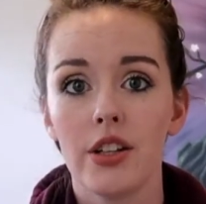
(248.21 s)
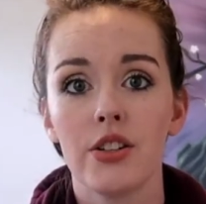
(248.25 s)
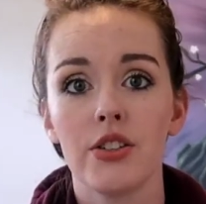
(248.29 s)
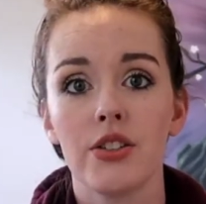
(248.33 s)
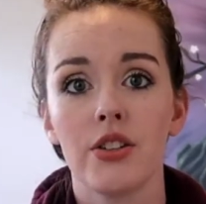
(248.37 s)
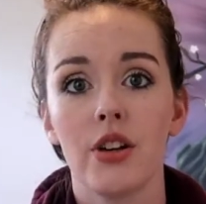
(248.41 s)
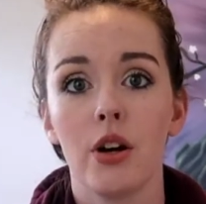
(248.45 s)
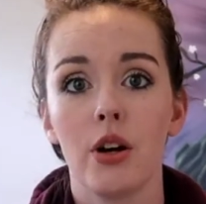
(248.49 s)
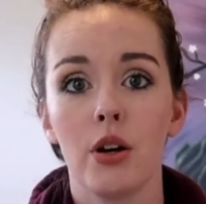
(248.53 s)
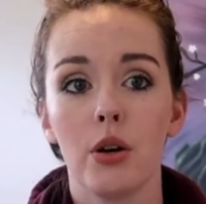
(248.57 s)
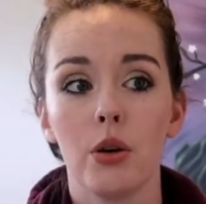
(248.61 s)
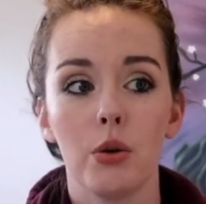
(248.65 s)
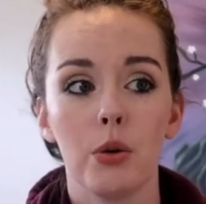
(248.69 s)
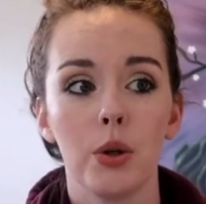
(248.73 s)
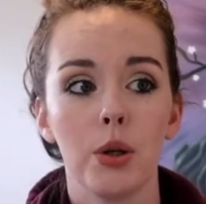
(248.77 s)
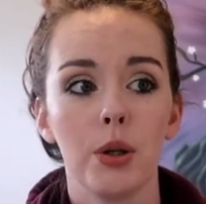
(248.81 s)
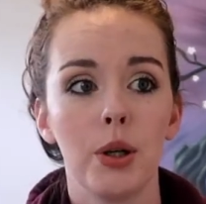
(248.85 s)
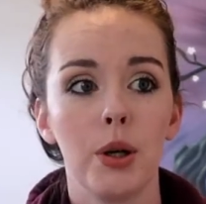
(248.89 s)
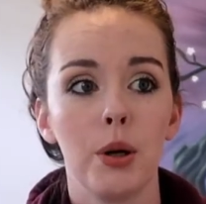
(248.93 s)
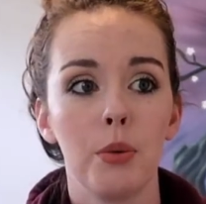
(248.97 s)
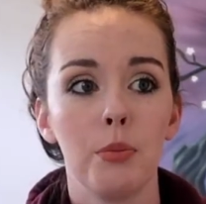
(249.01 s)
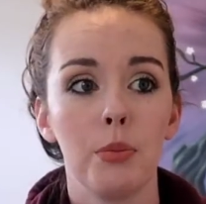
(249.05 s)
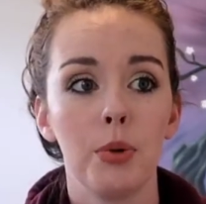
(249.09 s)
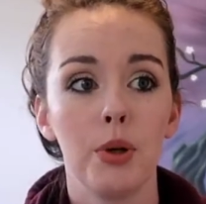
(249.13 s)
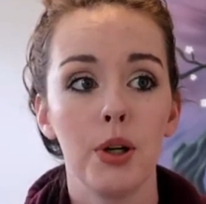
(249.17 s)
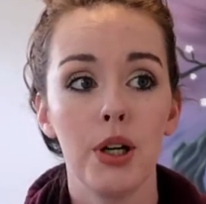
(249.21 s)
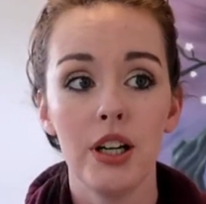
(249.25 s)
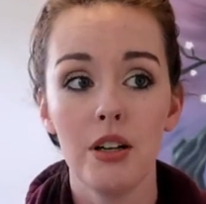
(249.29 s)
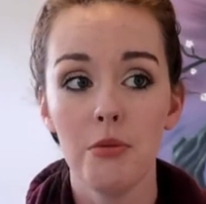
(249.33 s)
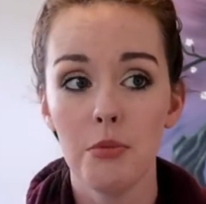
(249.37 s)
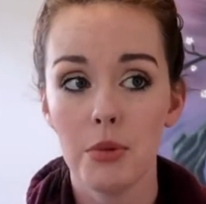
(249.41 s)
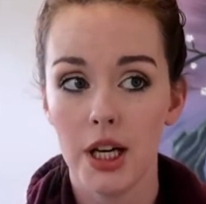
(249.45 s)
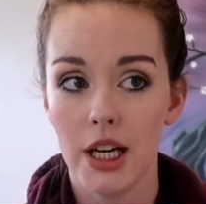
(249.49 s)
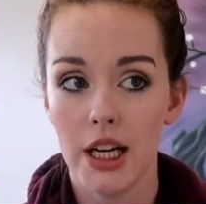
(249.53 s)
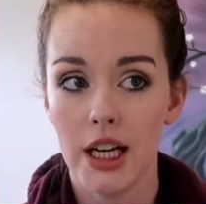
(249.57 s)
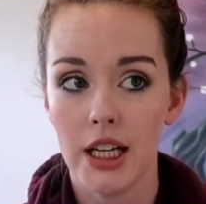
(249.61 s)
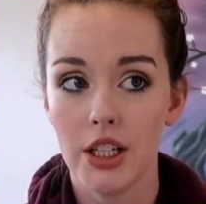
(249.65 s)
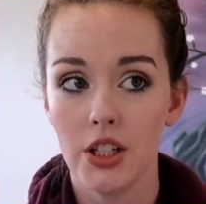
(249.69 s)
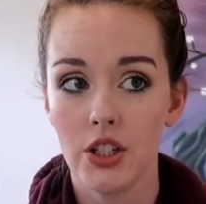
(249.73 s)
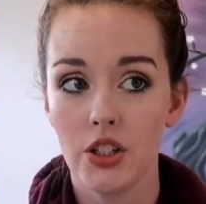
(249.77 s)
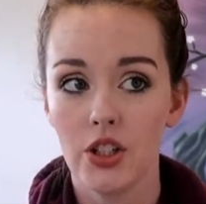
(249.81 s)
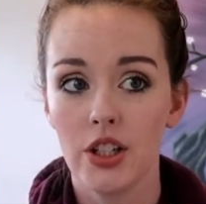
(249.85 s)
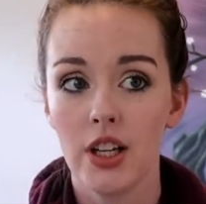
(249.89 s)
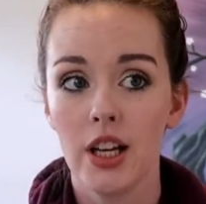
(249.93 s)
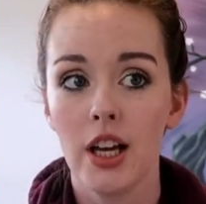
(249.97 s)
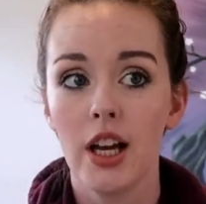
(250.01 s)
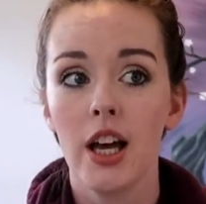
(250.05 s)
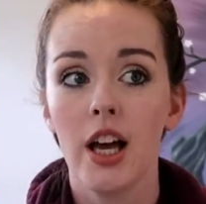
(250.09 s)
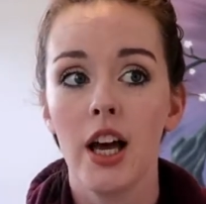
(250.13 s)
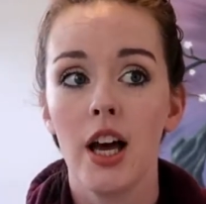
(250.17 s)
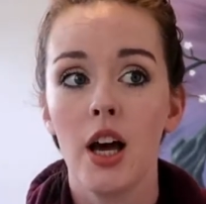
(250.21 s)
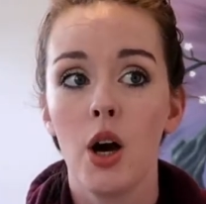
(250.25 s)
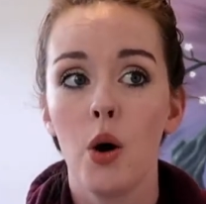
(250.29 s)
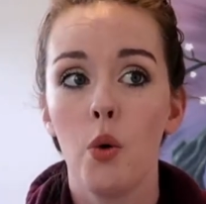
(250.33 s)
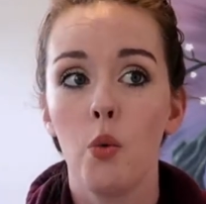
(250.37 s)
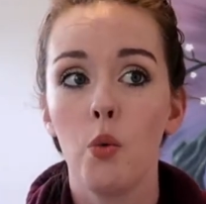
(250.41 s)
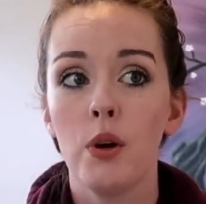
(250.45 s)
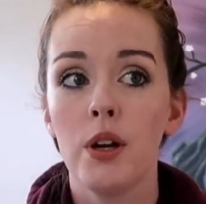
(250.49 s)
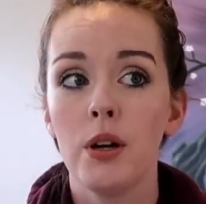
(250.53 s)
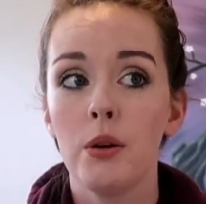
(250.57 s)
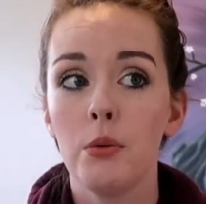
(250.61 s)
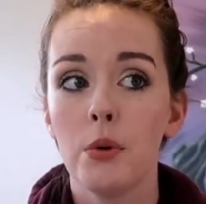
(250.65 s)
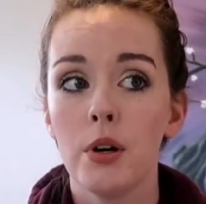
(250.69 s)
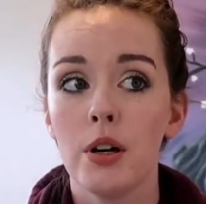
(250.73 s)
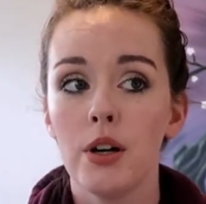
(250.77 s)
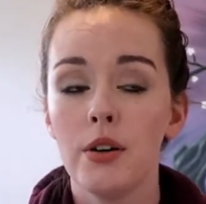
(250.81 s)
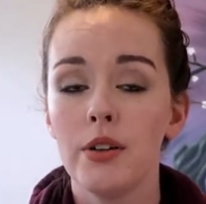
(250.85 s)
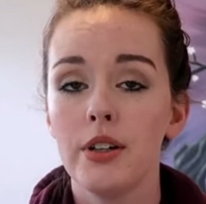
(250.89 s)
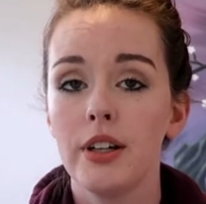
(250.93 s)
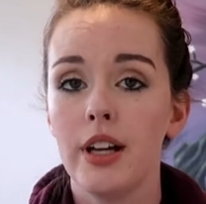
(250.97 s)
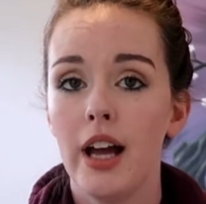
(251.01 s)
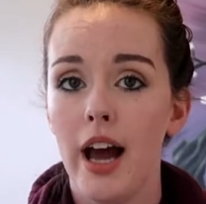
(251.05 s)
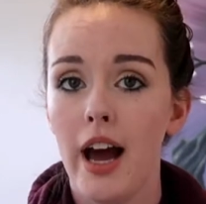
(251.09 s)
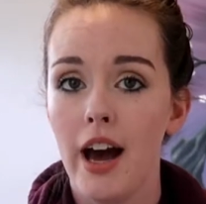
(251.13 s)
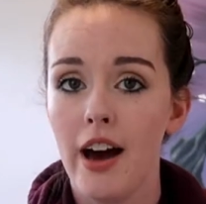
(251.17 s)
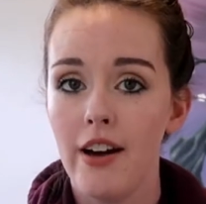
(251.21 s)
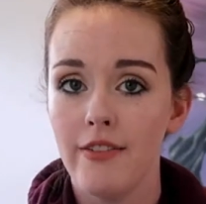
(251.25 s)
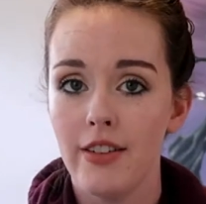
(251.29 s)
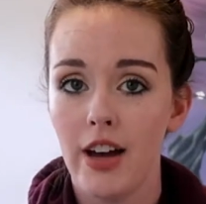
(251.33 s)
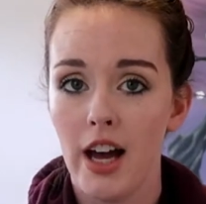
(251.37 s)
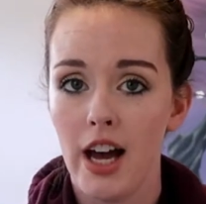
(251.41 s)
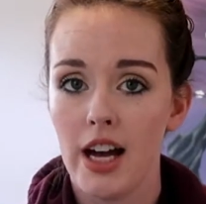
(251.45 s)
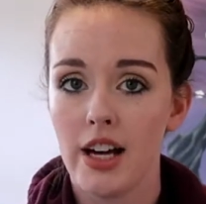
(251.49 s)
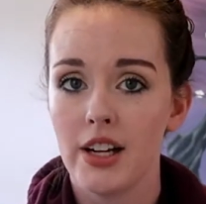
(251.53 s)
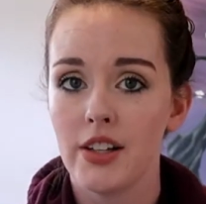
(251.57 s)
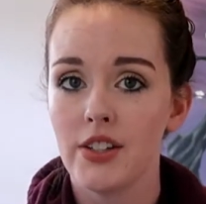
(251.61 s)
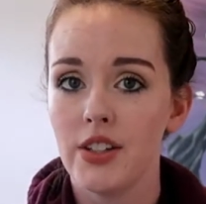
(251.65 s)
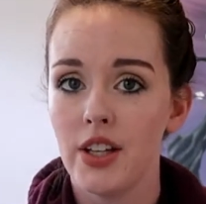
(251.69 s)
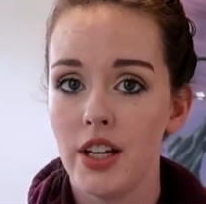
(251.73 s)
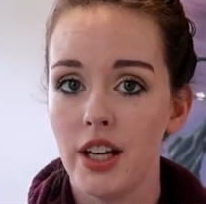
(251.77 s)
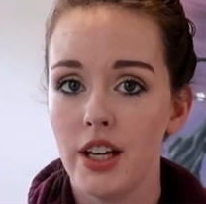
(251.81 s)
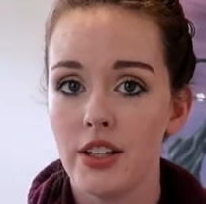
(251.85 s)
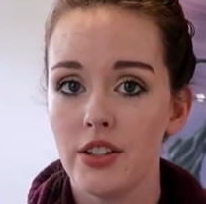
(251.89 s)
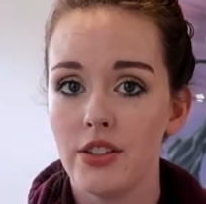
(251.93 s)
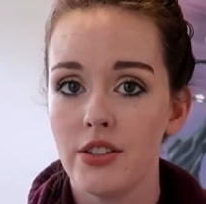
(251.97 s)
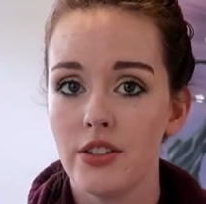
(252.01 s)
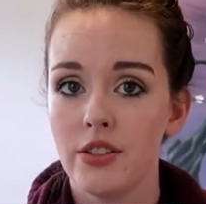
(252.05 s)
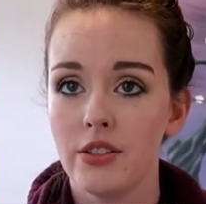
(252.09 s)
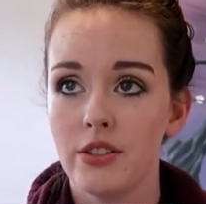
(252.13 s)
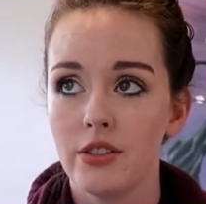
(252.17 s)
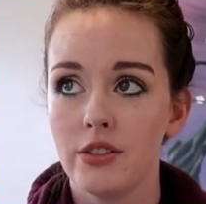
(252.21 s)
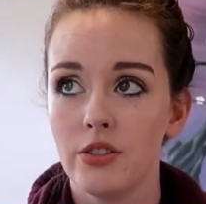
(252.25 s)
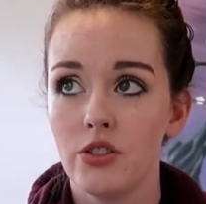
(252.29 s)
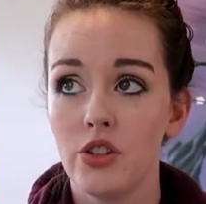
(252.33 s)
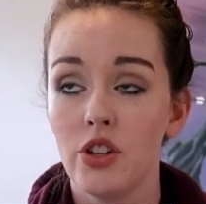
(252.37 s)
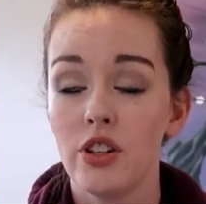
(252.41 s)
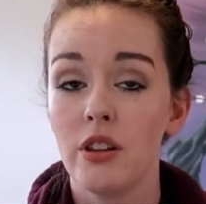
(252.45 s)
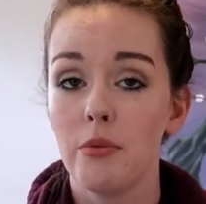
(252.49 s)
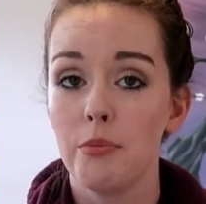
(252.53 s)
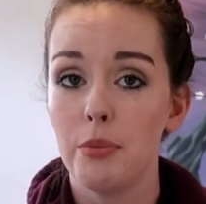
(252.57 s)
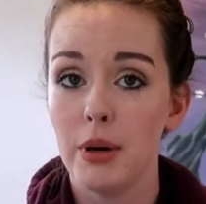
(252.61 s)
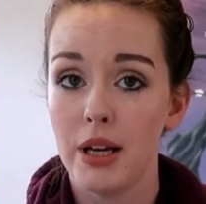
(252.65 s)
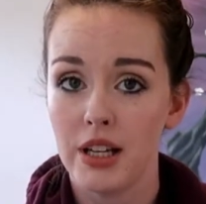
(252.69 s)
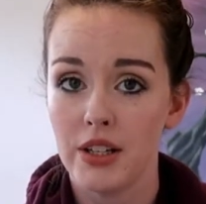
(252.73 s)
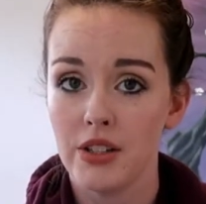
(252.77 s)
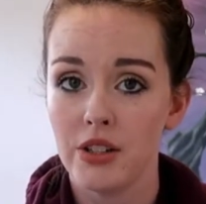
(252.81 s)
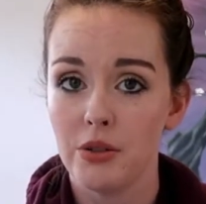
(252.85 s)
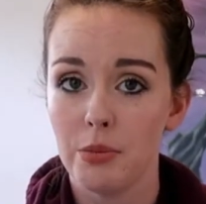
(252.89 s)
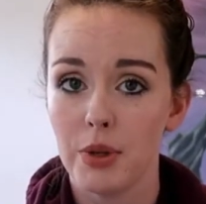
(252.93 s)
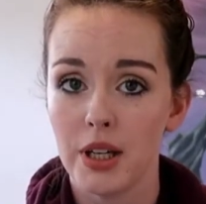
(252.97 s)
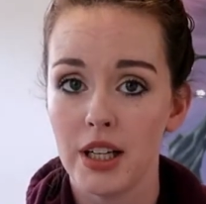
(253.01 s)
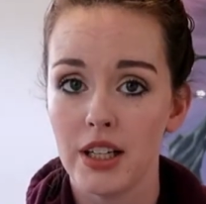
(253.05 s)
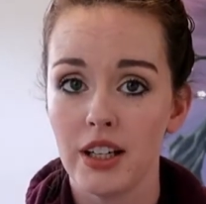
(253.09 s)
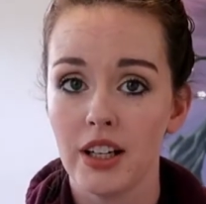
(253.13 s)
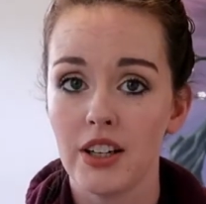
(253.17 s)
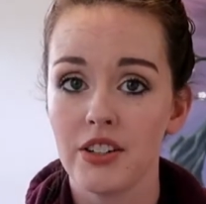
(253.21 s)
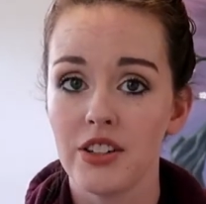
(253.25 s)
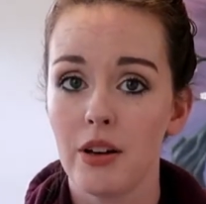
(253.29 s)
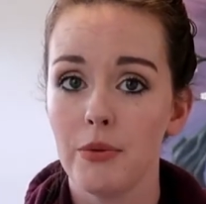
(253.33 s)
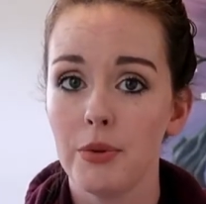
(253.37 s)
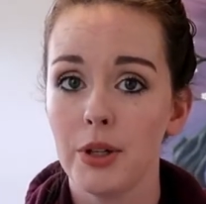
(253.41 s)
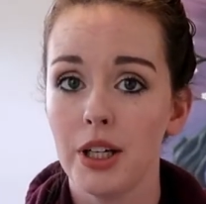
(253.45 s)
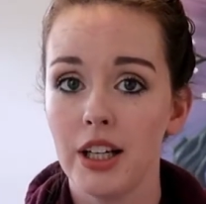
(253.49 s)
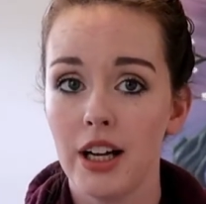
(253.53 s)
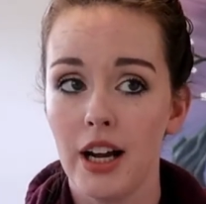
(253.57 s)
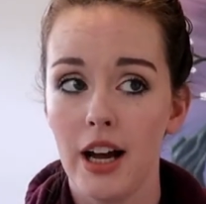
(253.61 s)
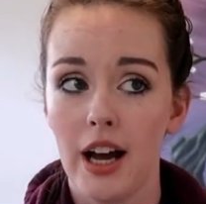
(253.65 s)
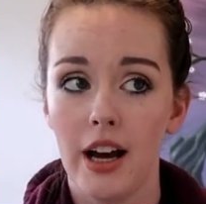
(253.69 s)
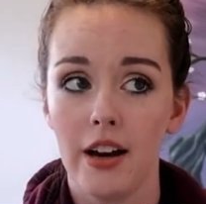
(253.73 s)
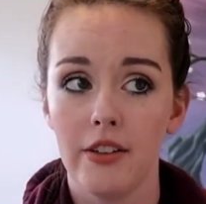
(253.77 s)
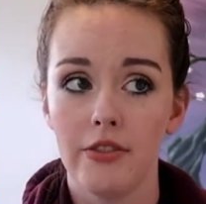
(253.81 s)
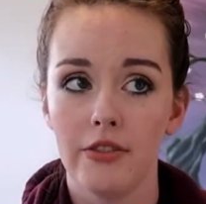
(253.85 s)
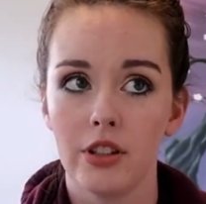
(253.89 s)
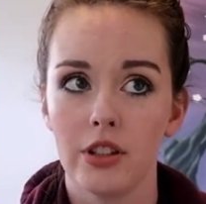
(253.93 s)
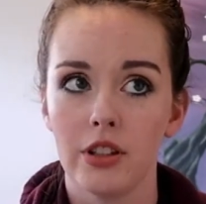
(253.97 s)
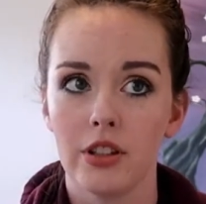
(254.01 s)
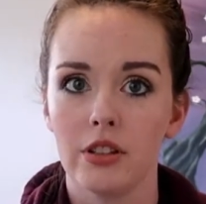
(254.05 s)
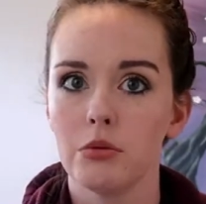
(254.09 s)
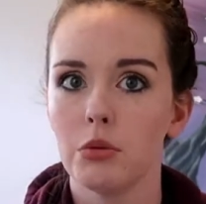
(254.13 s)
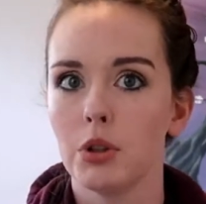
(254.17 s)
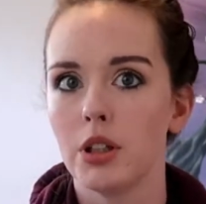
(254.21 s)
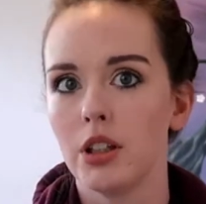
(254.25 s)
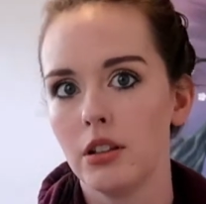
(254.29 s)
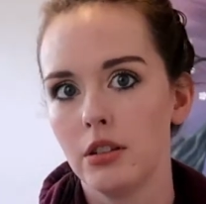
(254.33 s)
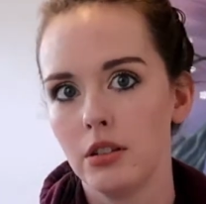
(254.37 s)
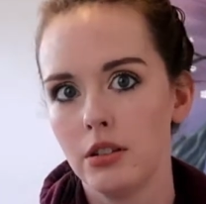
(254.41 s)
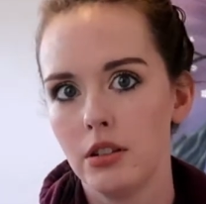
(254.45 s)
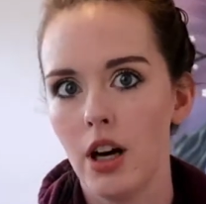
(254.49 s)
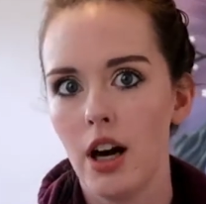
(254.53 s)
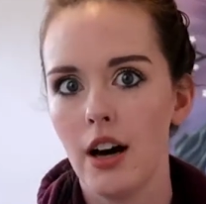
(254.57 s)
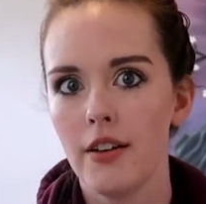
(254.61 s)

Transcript: So pretty much we won't have access to the basement, because I'm gonna have to, well,